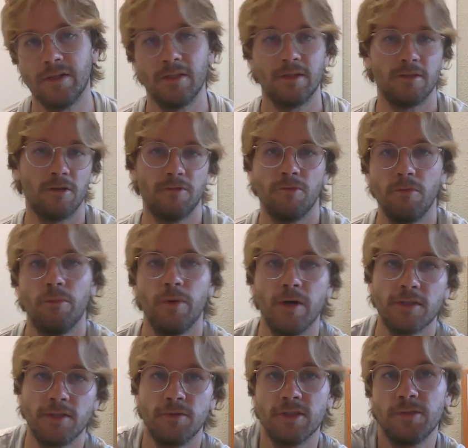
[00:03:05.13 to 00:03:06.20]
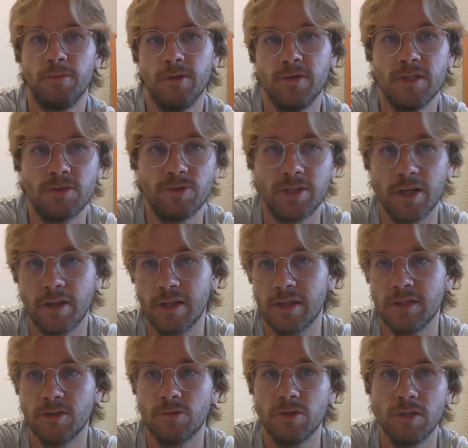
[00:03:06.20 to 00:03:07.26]
So from a personal experience, which I think
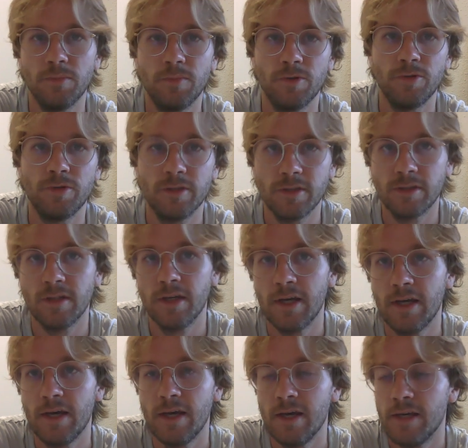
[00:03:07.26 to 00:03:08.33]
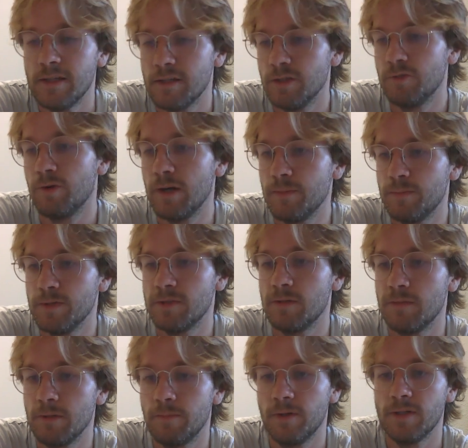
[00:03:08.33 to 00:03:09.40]
is always important to try and put
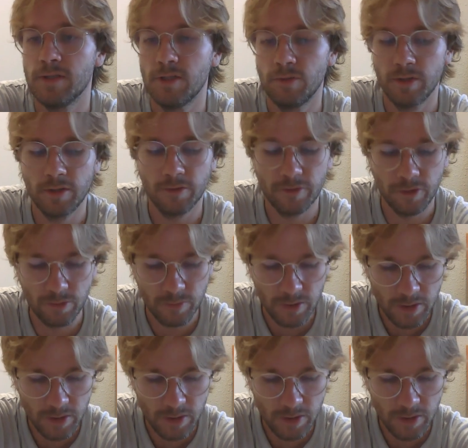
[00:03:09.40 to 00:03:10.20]
something personal in your films.